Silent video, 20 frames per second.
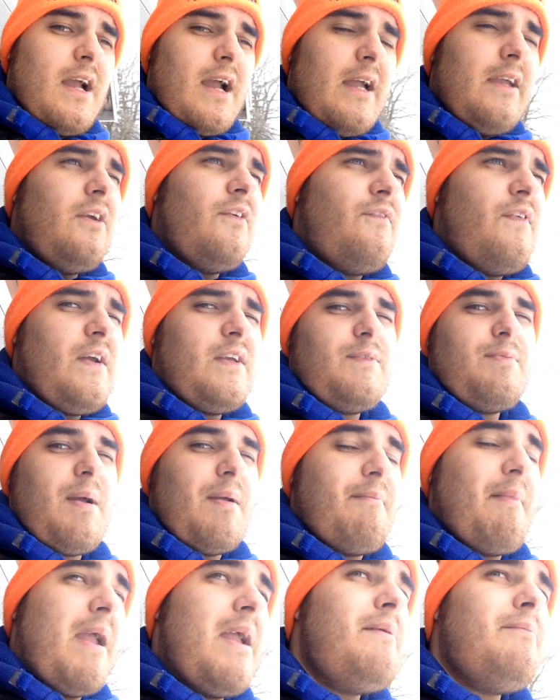know, you fixed my
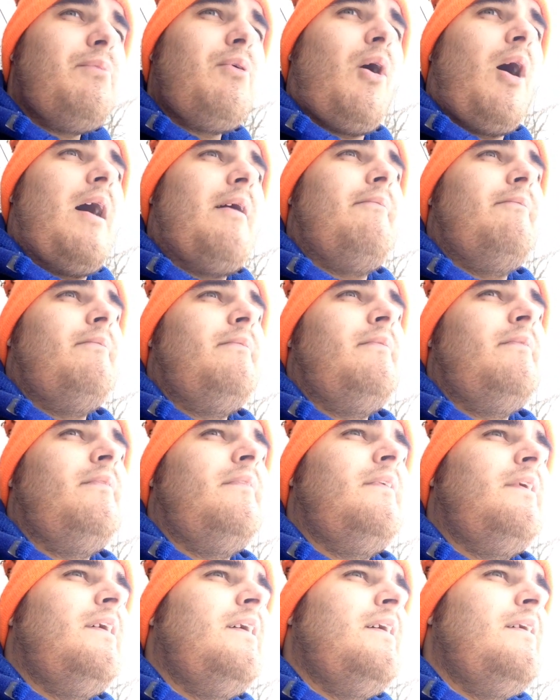main problem,
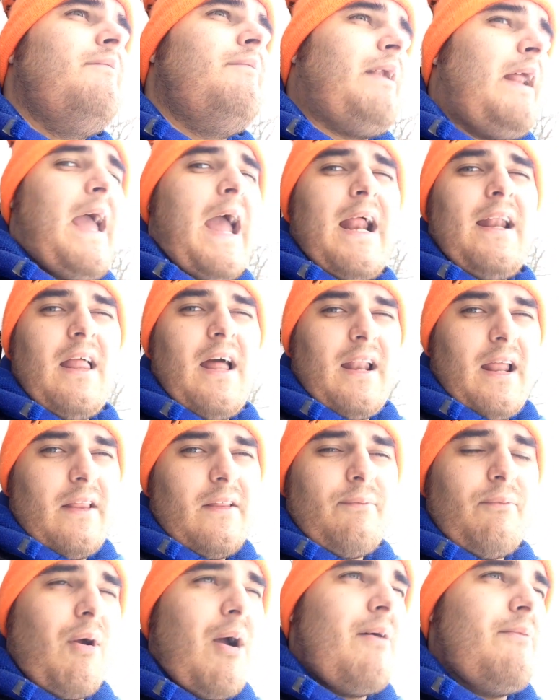but I had a lot of
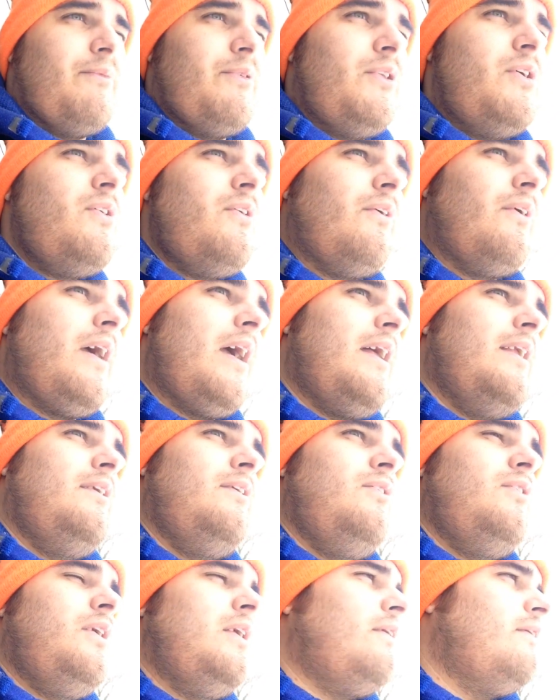other problems too,
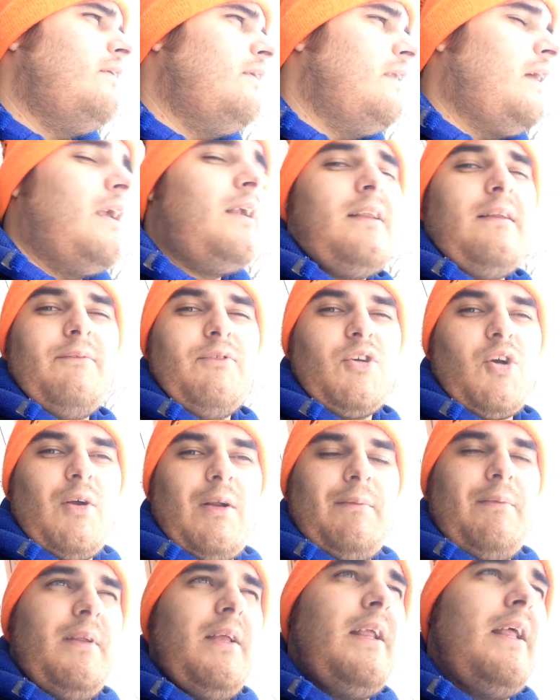and you didn't. None of them showed
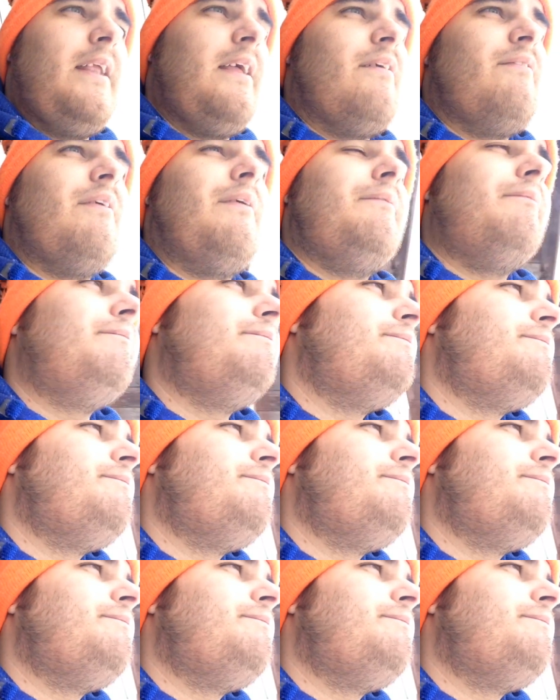up and did any of it.